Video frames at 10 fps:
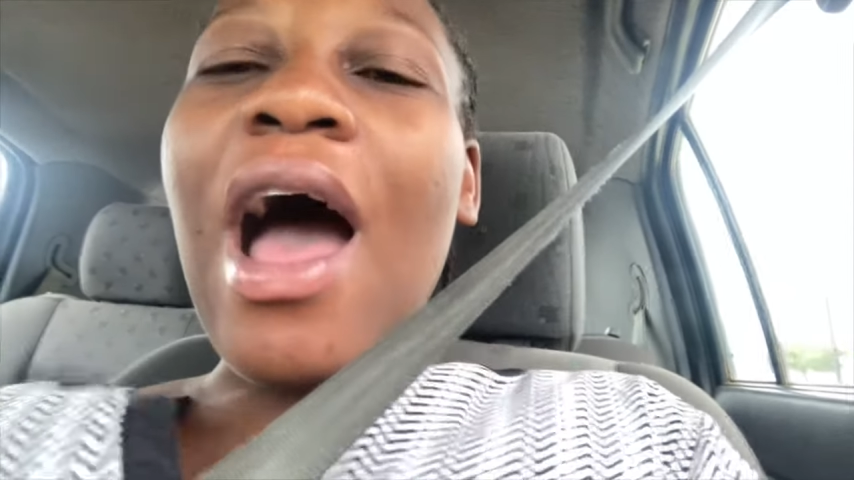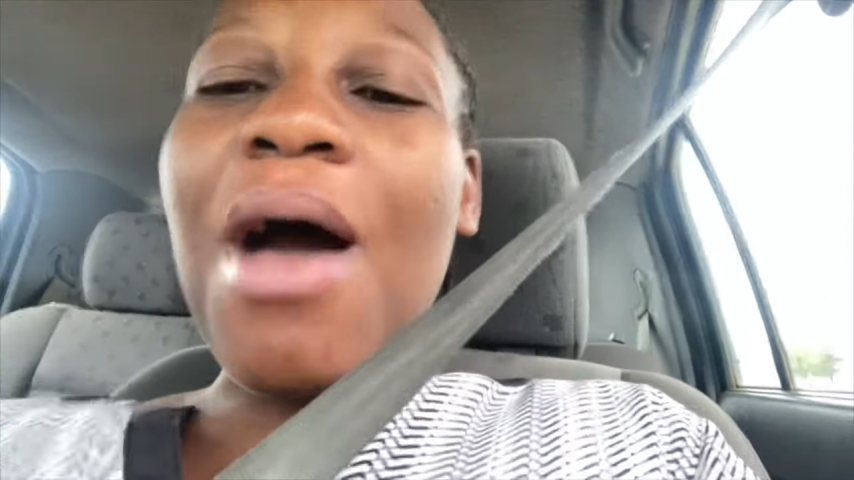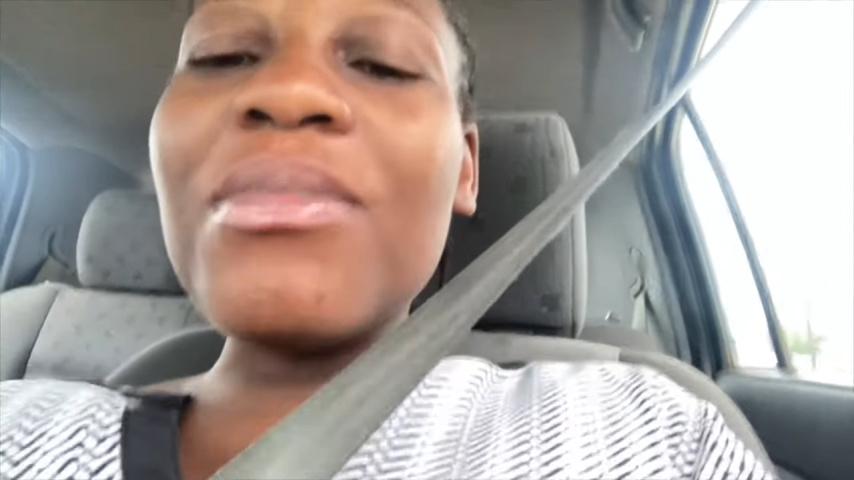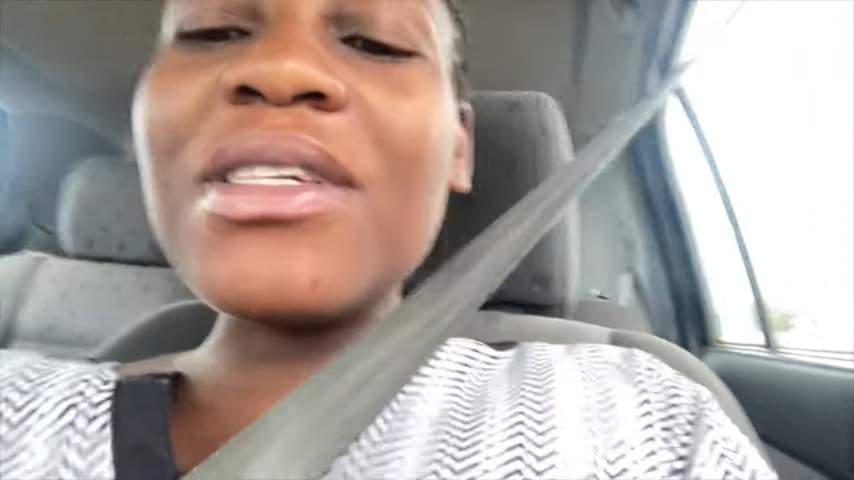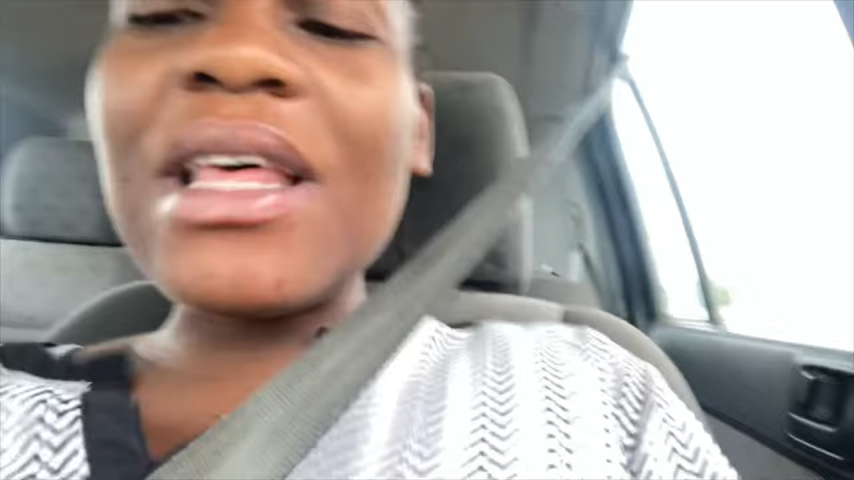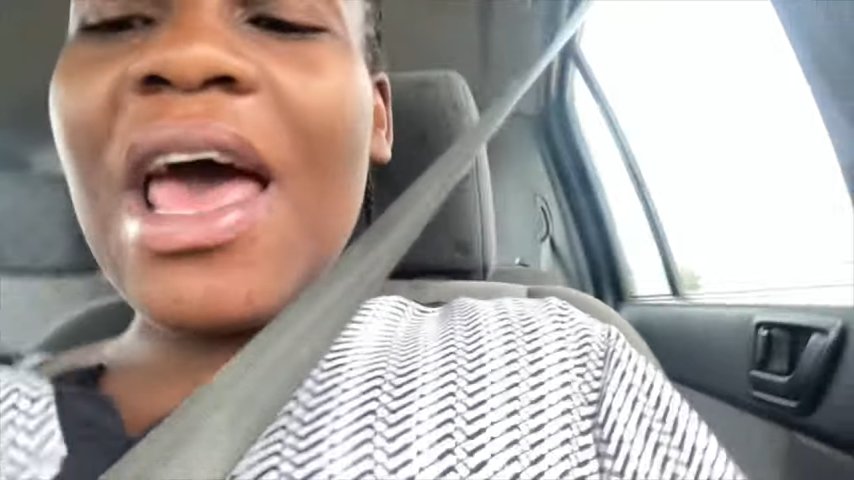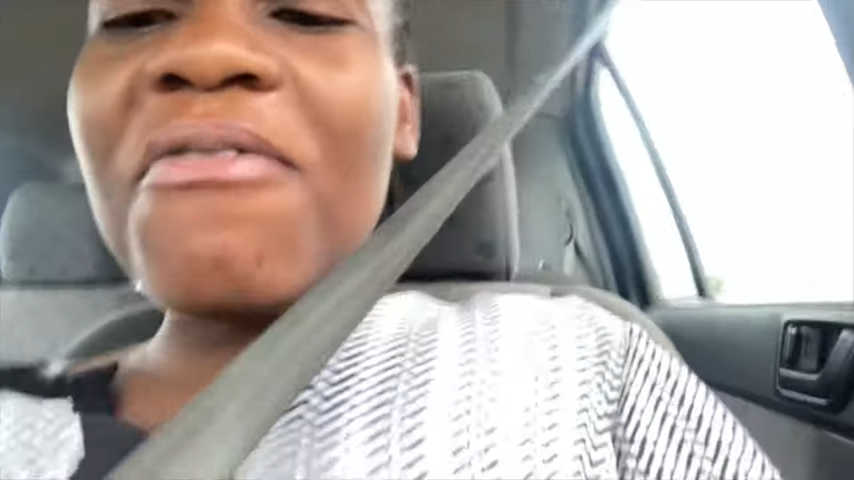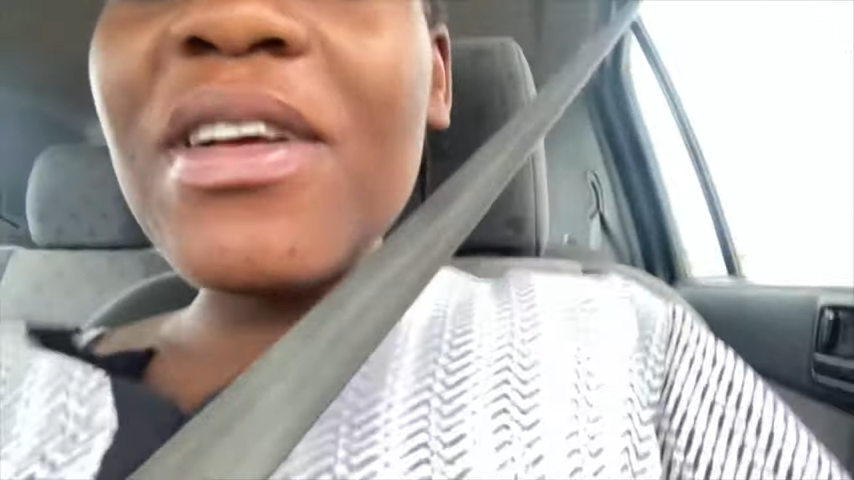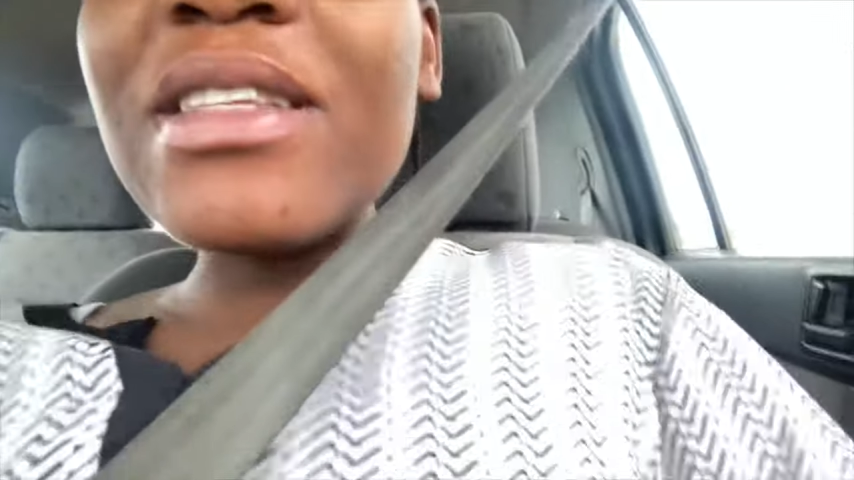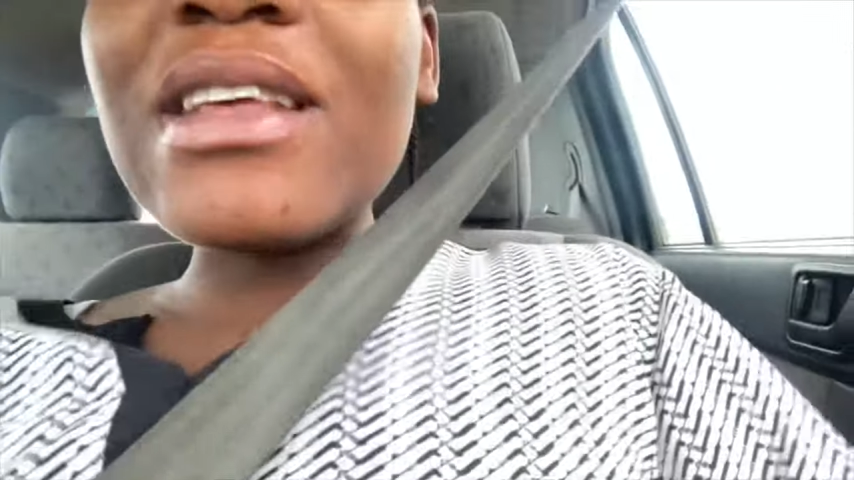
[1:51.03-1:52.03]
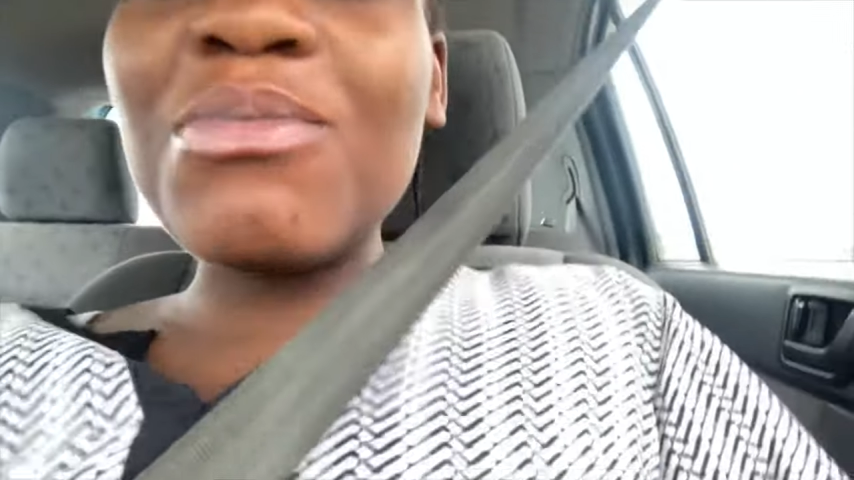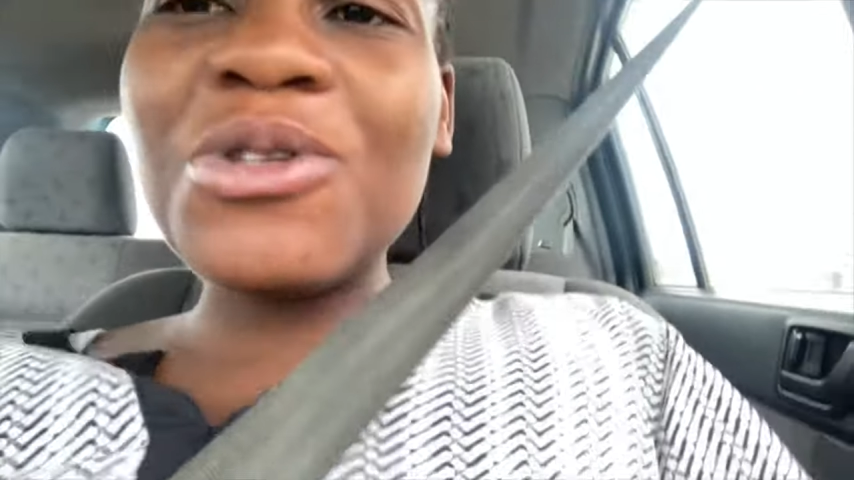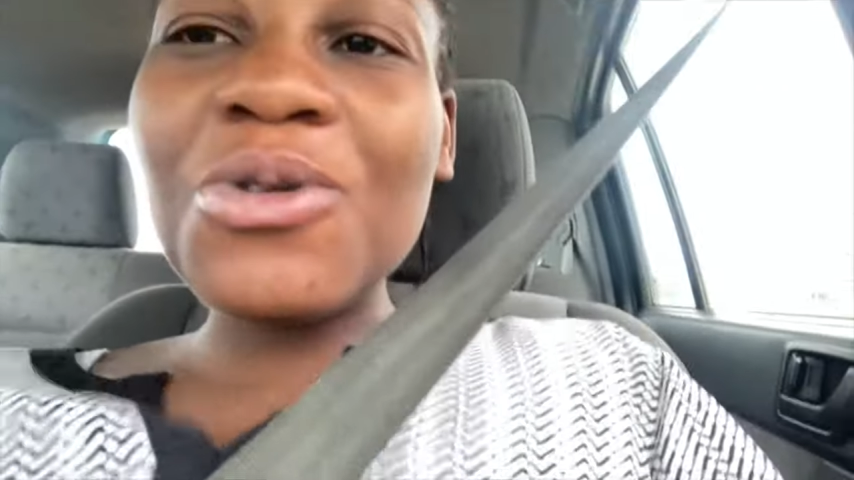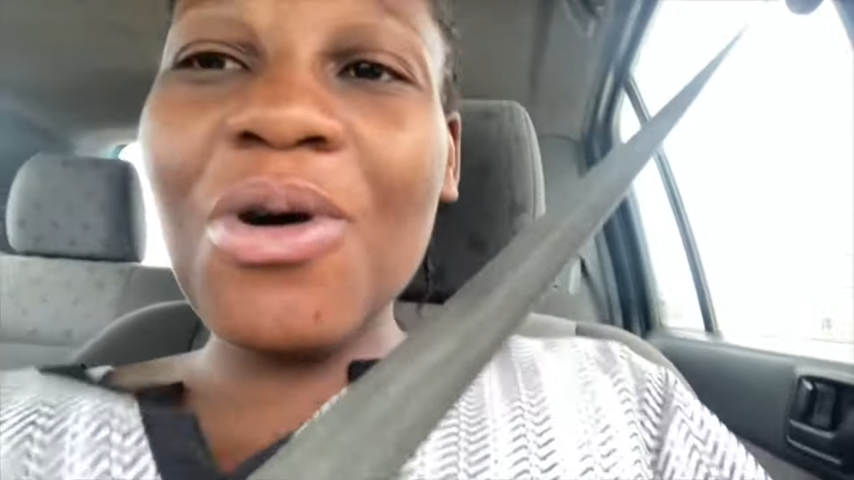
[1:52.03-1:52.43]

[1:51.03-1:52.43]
I'm just having some